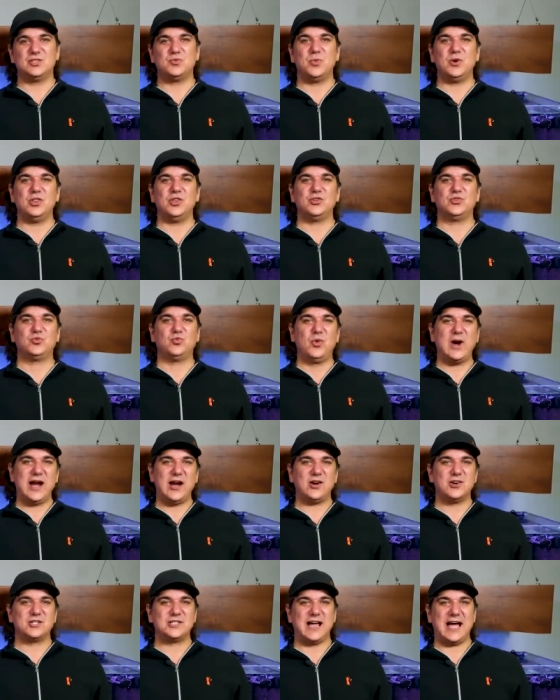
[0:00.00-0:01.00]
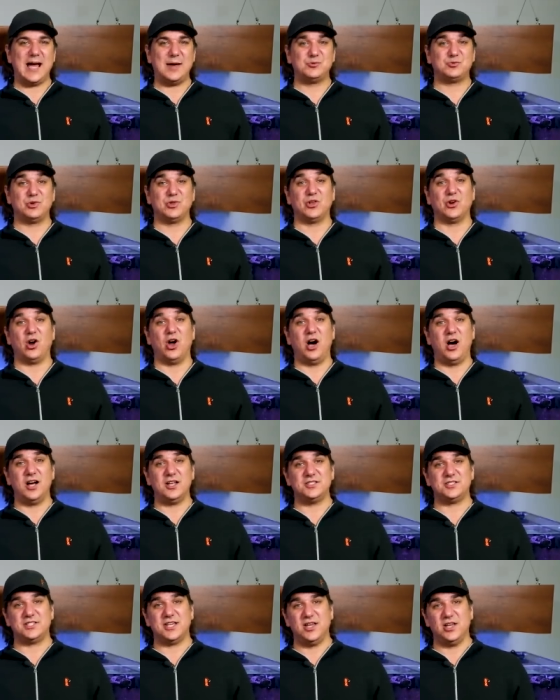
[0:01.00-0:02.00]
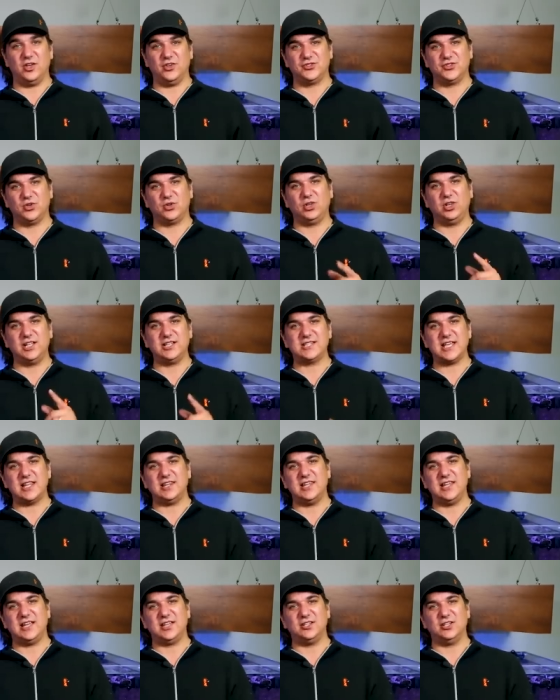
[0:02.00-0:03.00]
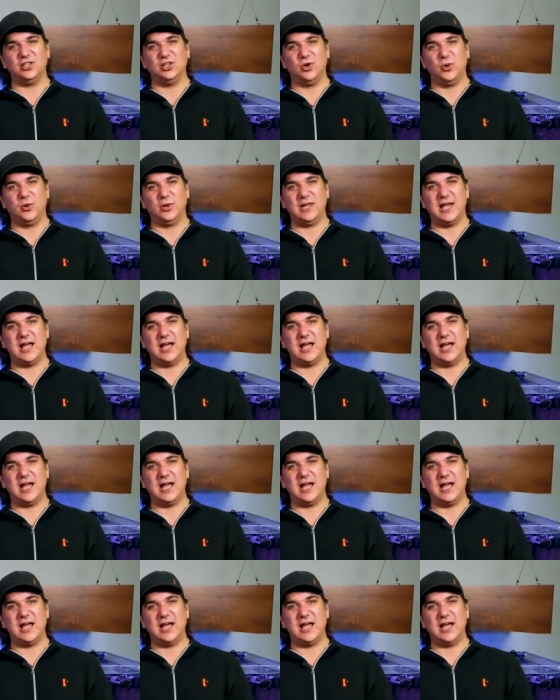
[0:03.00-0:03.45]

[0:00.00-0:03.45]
This is one of those rare times where they're on sale, so click that link in the lower